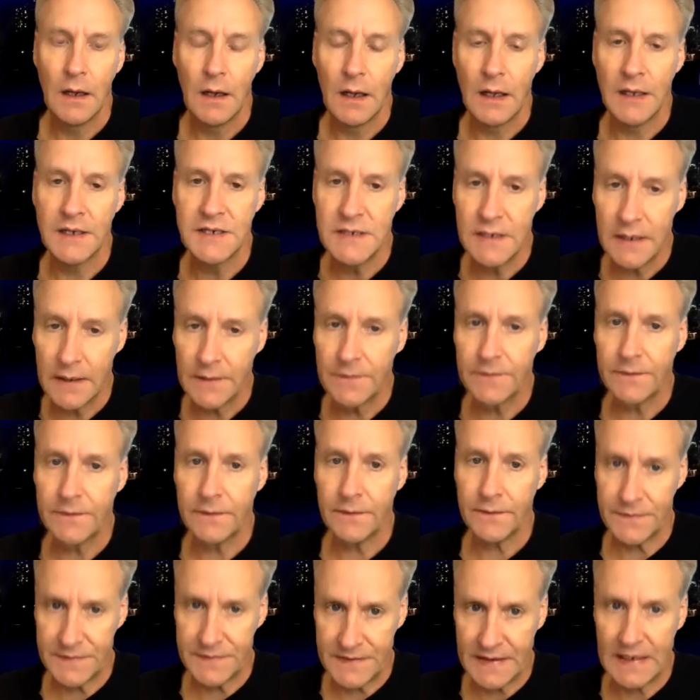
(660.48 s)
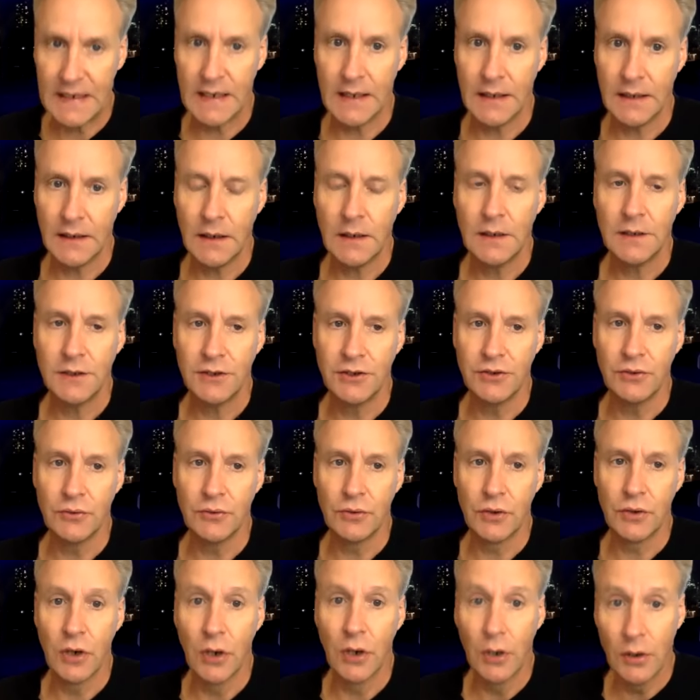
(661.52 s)
Another thing you
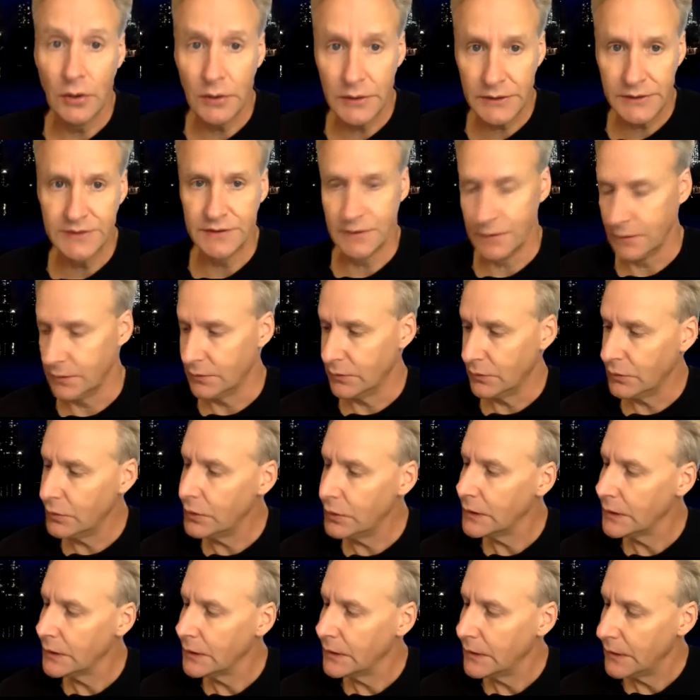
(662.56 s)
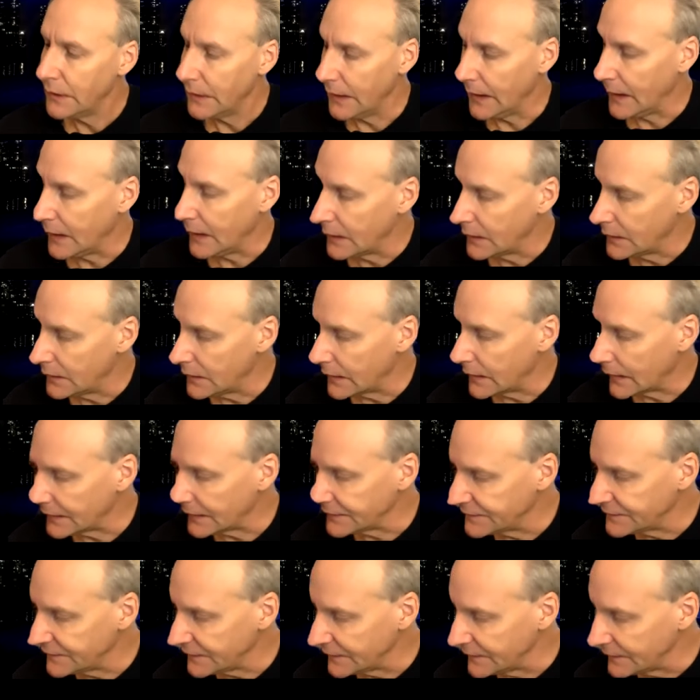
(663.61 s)
could do, and I
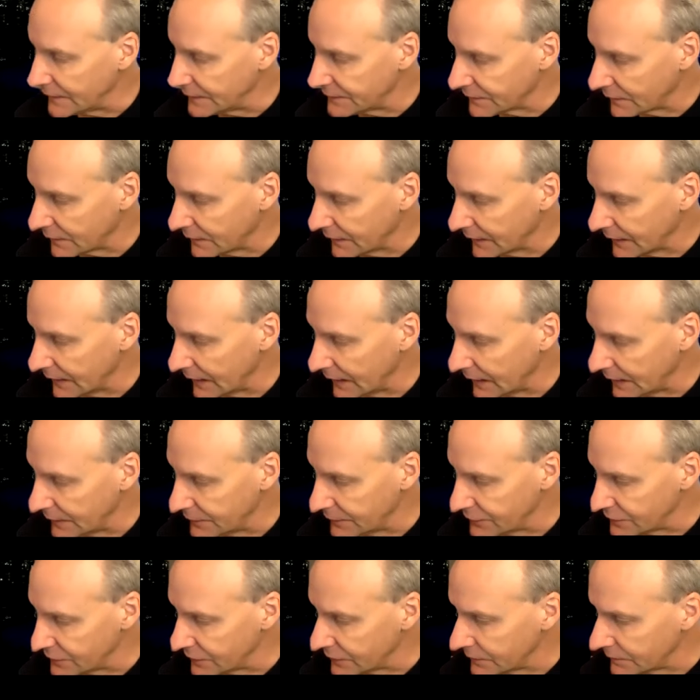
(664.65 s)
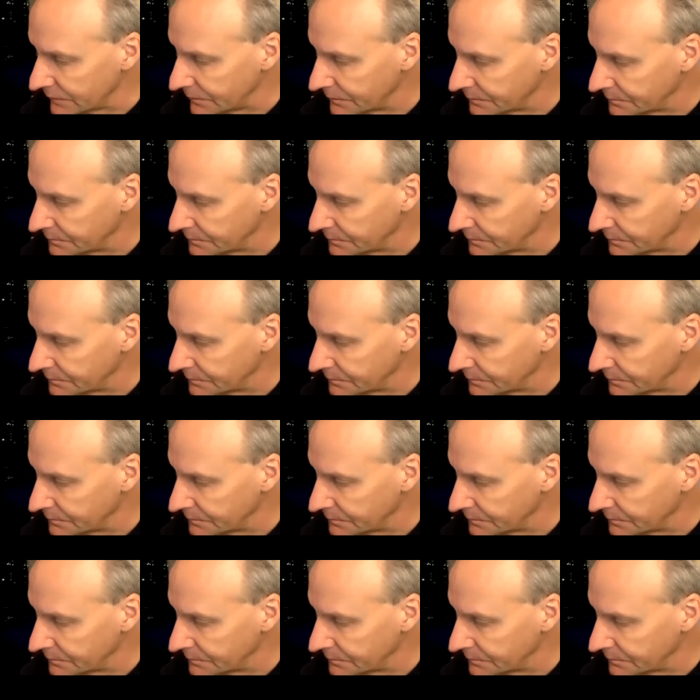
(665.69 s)
see this on occasion,